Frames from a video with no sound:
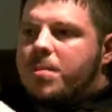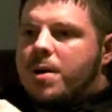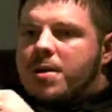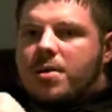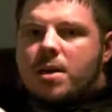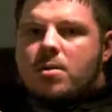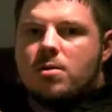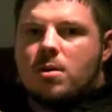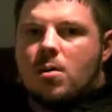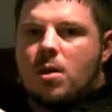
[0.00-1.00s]
But I think it'll
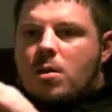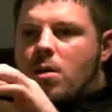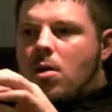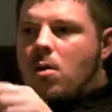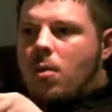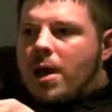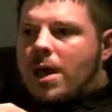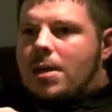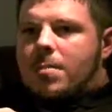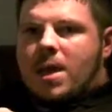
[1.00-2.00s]
go a long
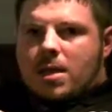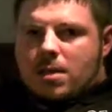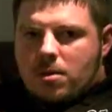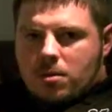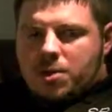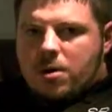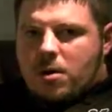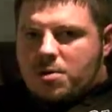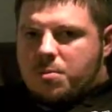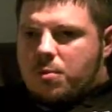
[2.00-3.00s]
way in making those
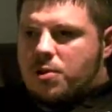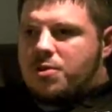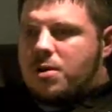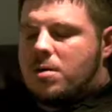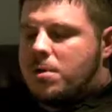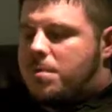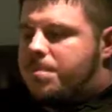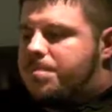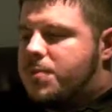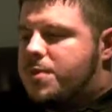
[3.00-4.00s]
cigars more enjoyable.
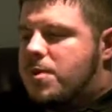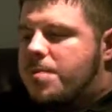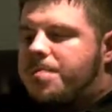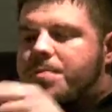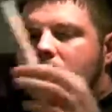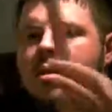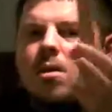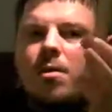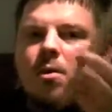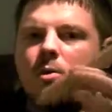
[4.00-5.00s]
So
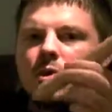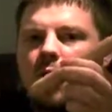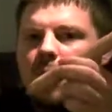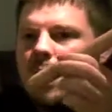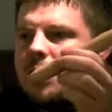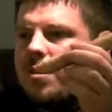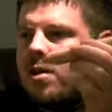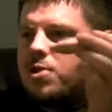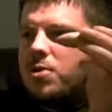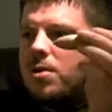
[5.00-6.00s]
those are my
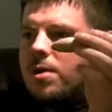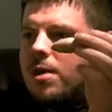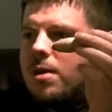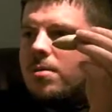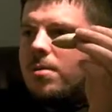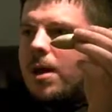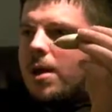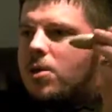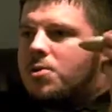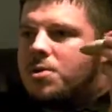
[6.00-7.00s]
thoughts on the
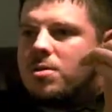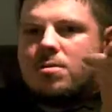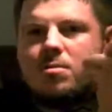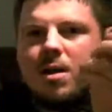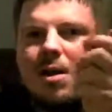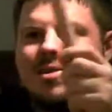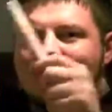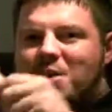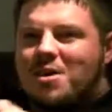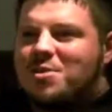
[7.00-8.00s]
Aeolus
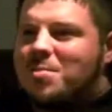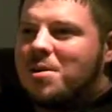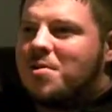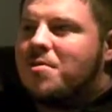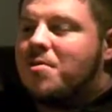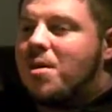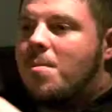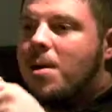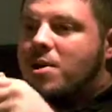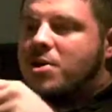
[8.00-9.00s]
cigar spear
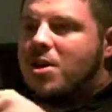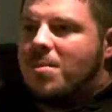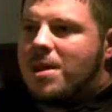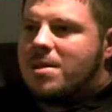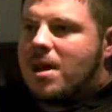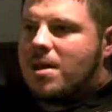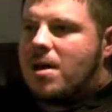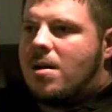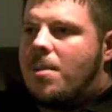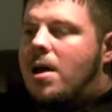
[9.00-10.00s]
from
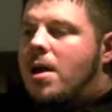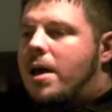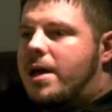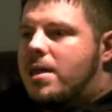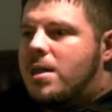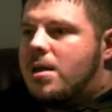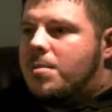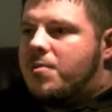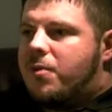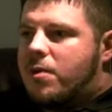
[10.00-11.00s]
cigarme.com. Again, they
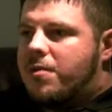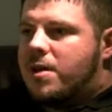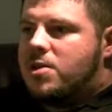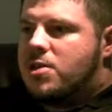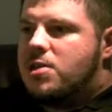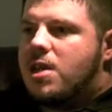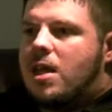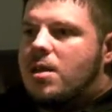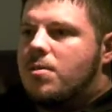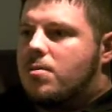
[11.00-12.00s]
come in 4 finishes
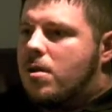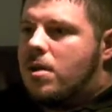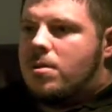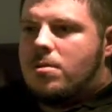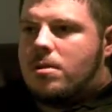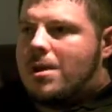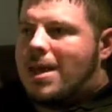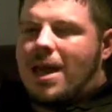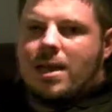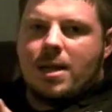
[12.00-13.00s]
and they run
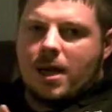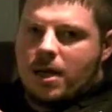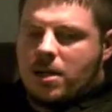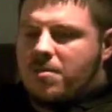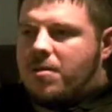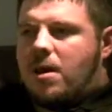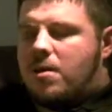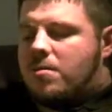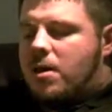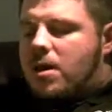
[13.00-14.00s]
like
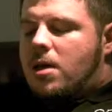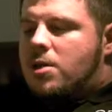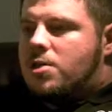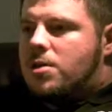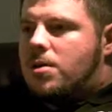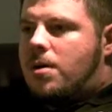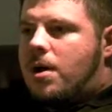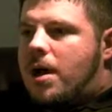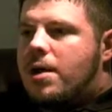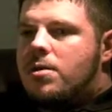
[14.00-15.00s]
$89.95.
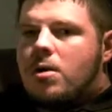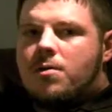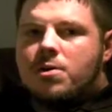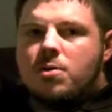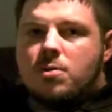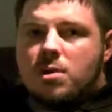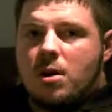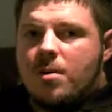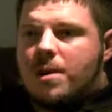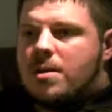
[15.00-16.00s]
So head on over to
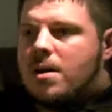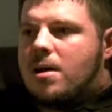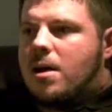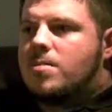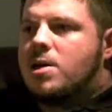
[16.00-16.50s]
cigarme.com.